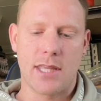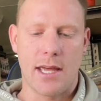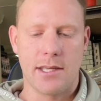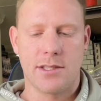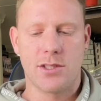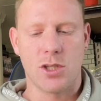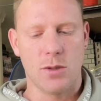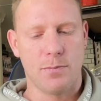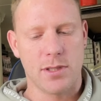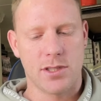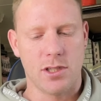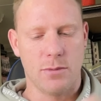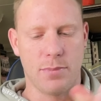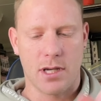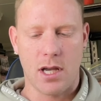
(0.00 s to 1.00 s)
That is
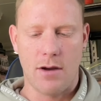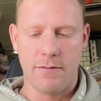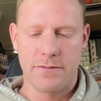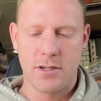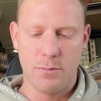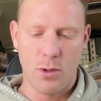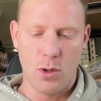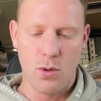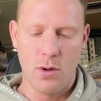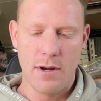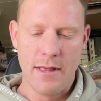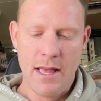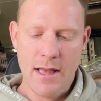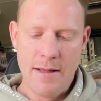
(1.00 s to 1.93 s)
super comfortable.